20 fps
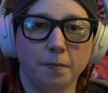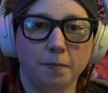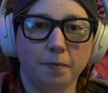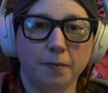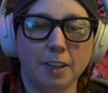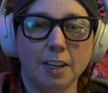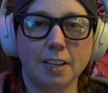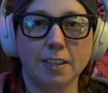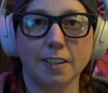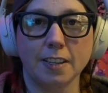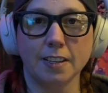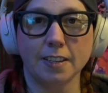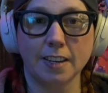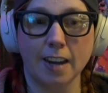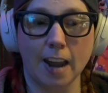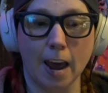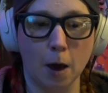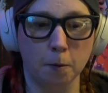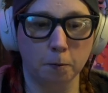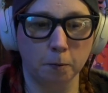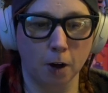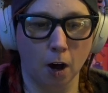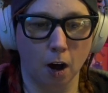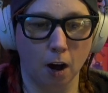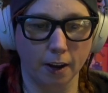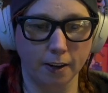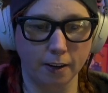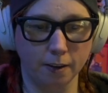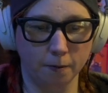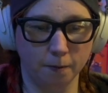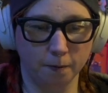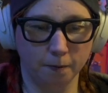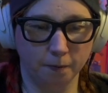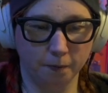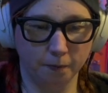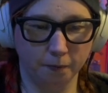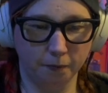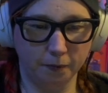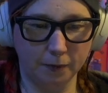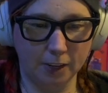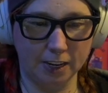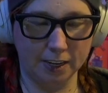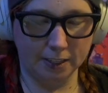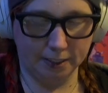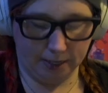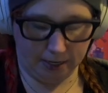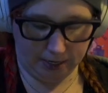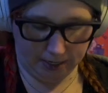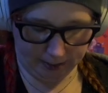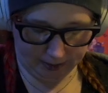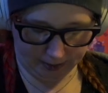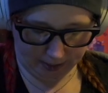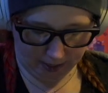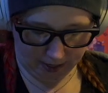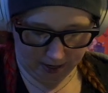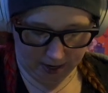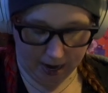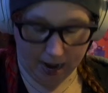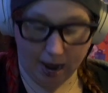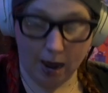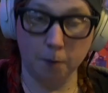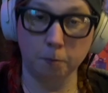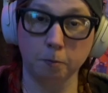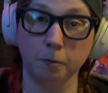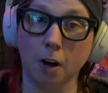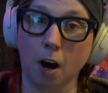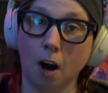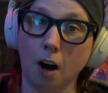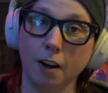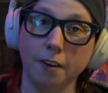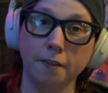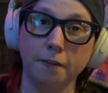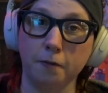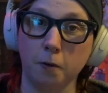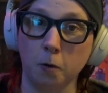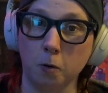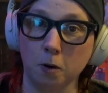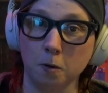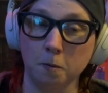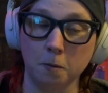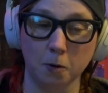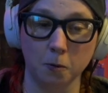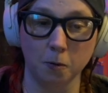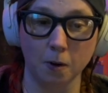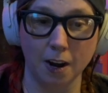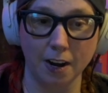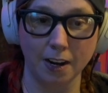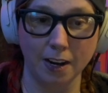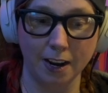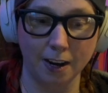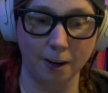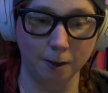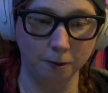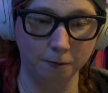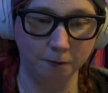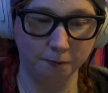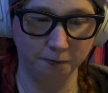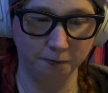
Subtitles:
He's his nap god. He is in his nap god form right now.